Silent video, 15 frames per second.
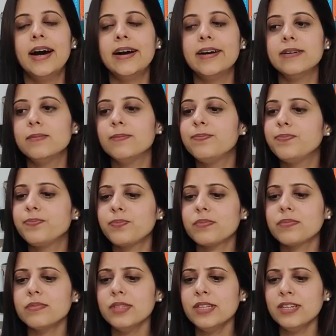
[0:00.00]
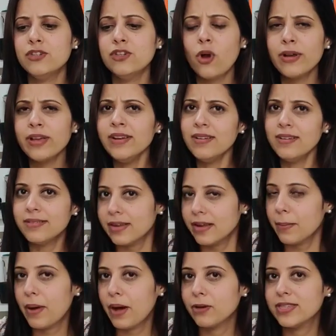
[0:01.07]
Talking a
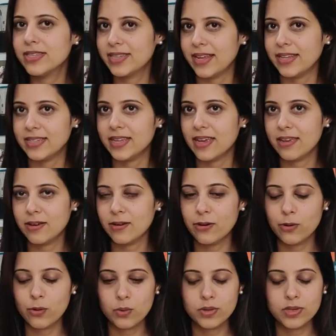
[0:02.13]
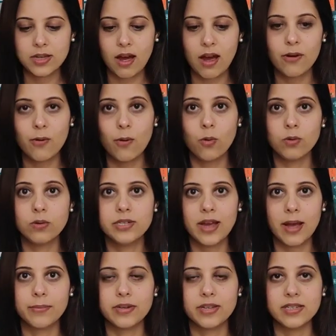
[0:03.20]
little about Sensei here, who is our old
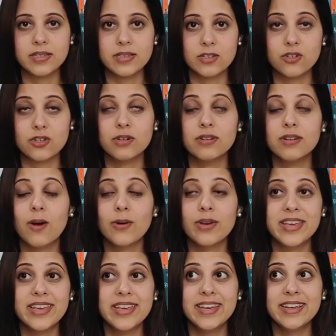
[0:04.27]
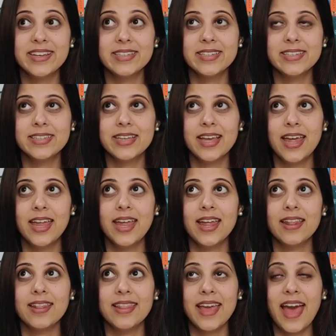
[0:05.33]
Japanese teacher. Now,
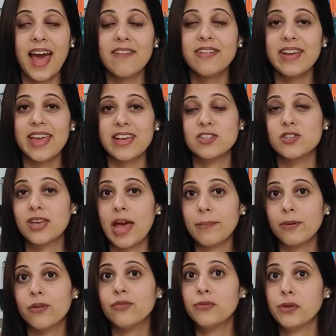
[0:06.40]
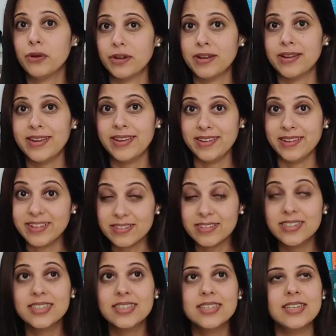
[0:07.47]
they have an age gap of 30
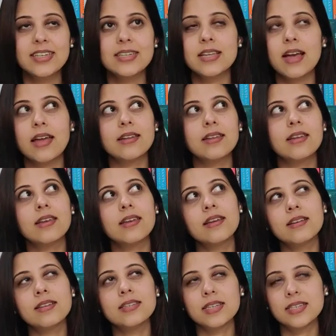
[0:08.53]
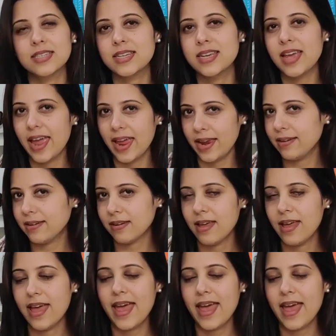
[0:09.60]
years. He's, I think, 68.